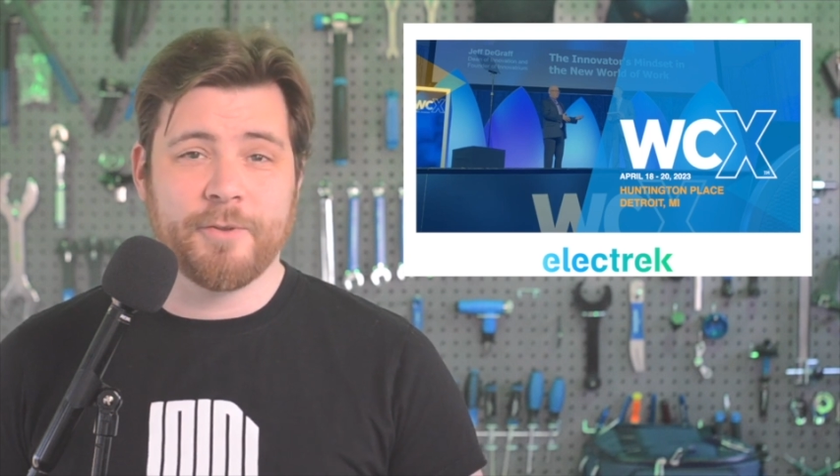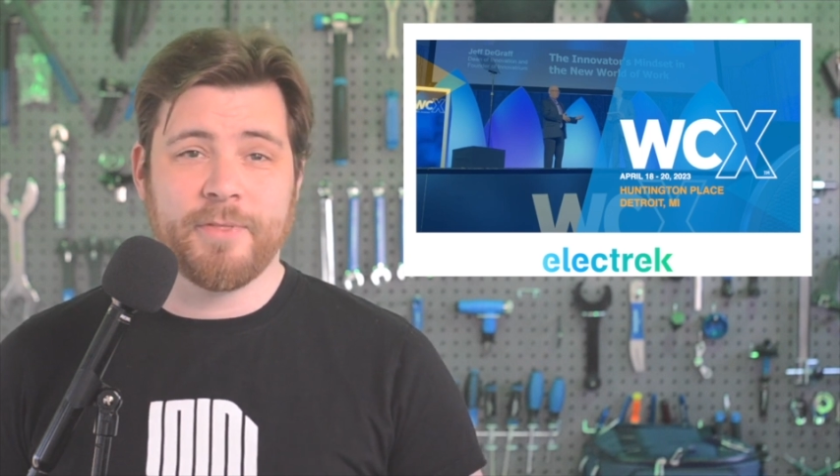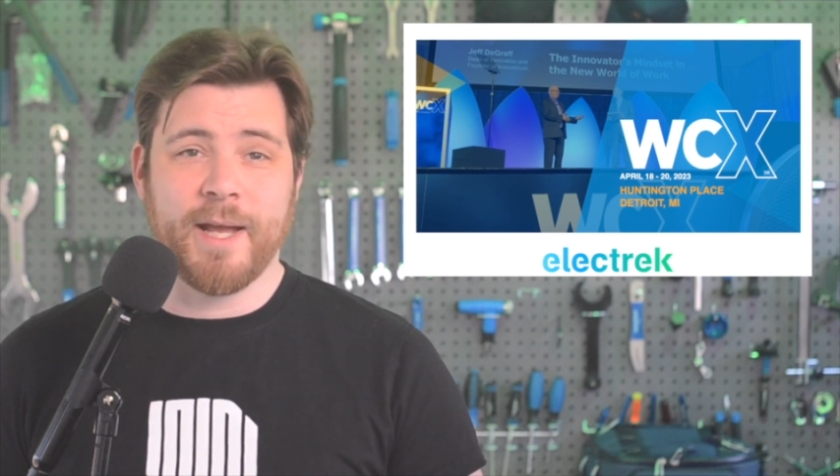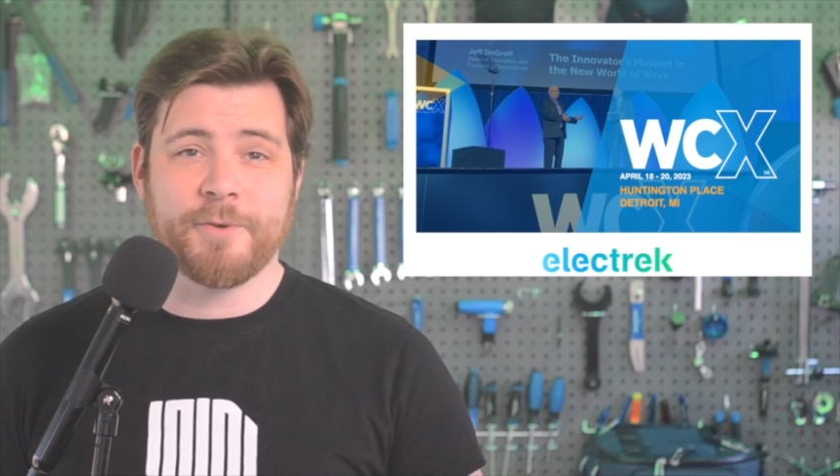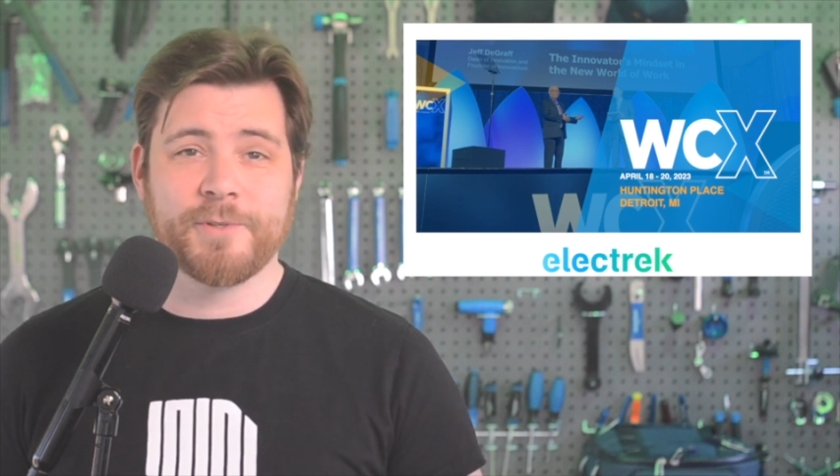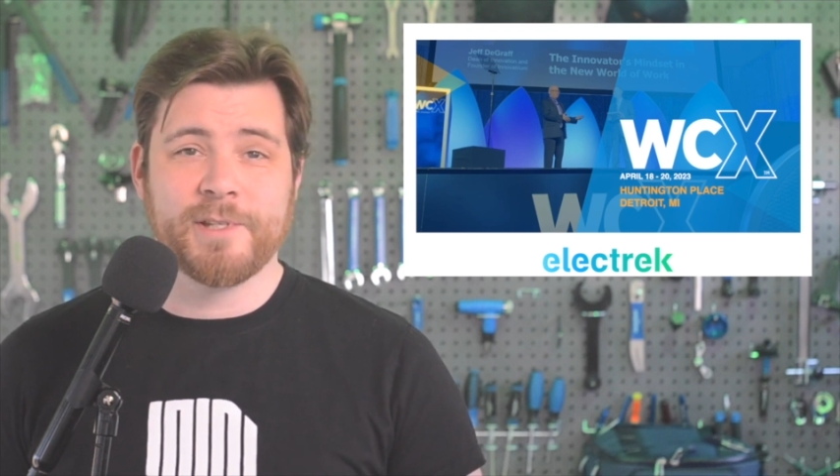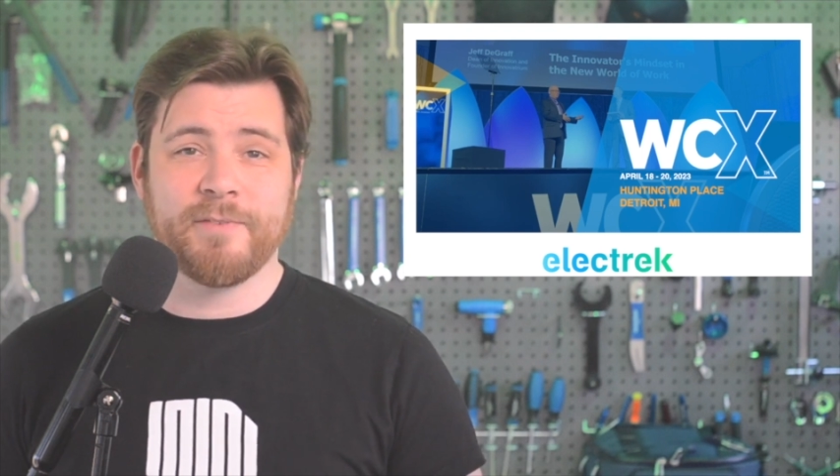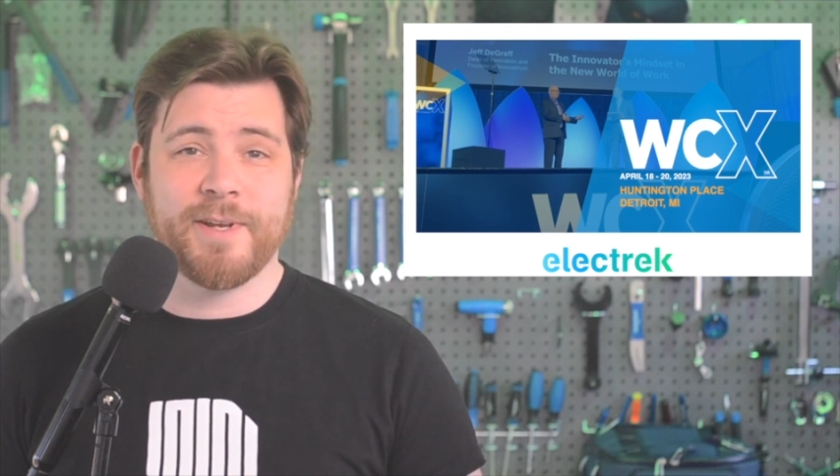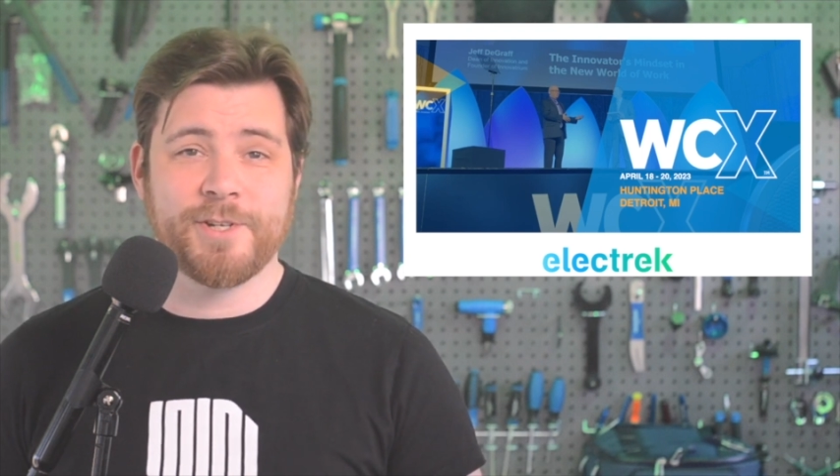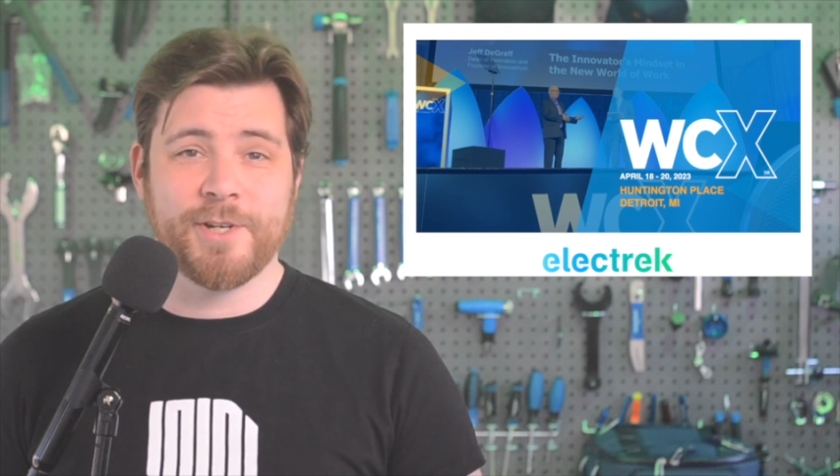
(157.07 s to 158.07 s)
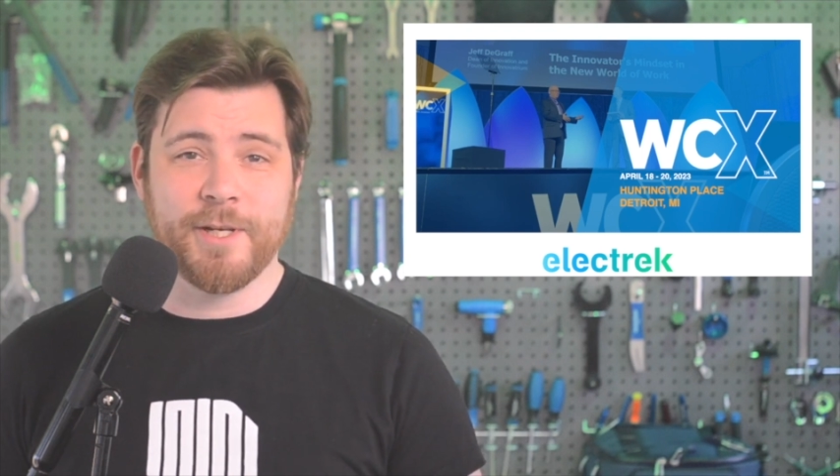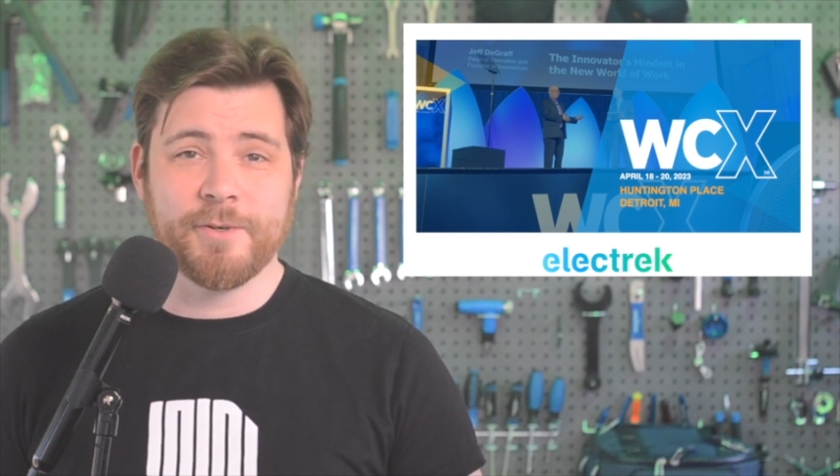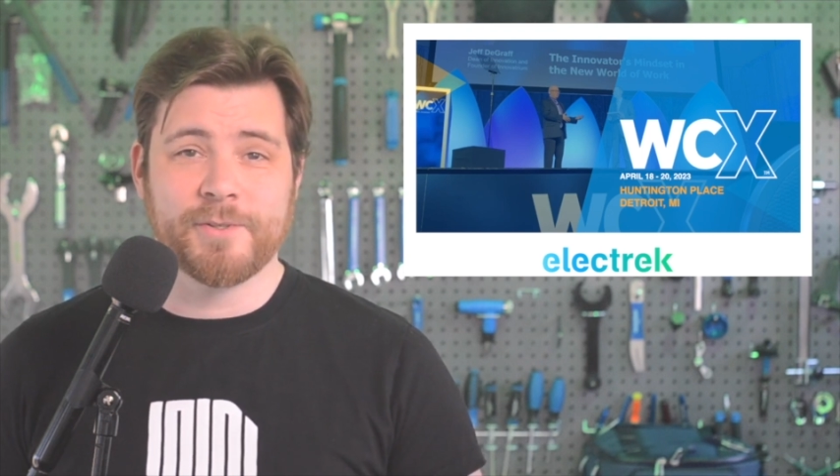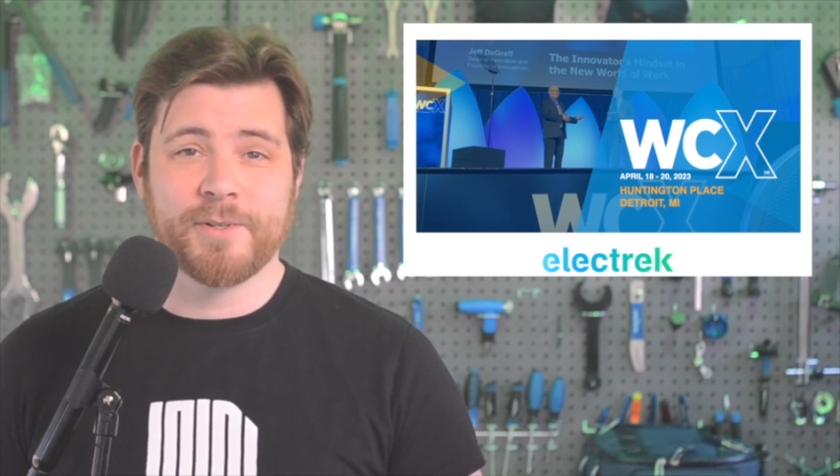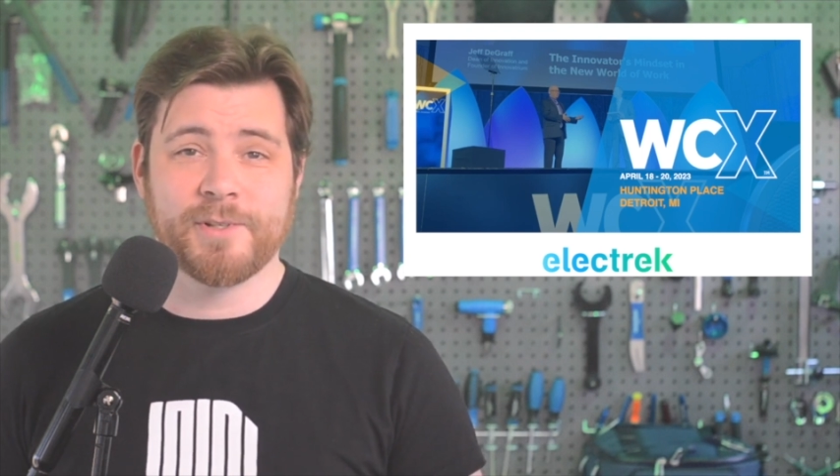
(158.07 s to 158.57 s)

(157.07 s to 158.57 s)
thousands of engineers,